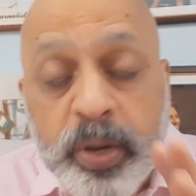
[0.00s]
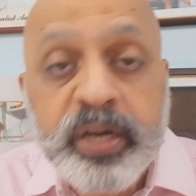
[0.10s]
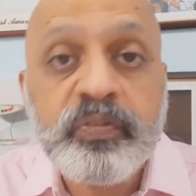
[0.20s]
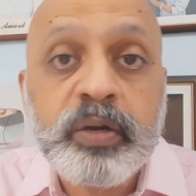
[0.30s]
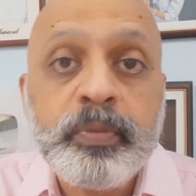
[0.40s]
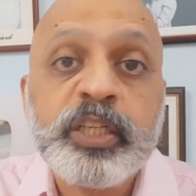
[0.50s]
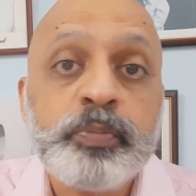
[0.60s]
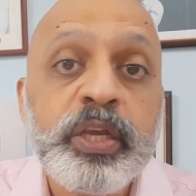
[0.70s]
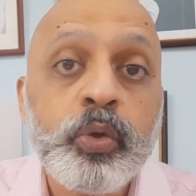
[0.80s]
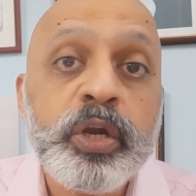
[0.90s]
21
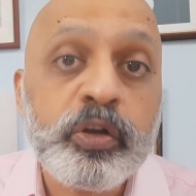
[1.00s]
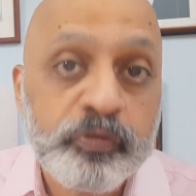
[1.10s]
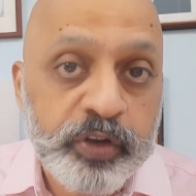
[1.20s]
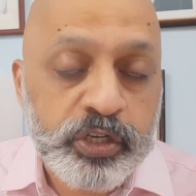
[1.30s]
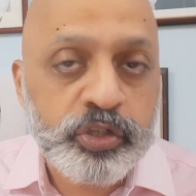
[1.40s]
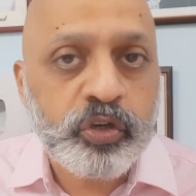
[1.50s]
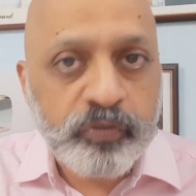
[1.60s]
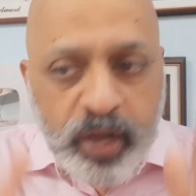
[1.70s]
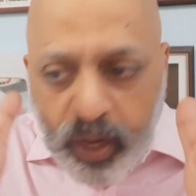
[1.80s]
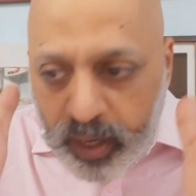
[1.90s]
minutes mein you need to finish it off.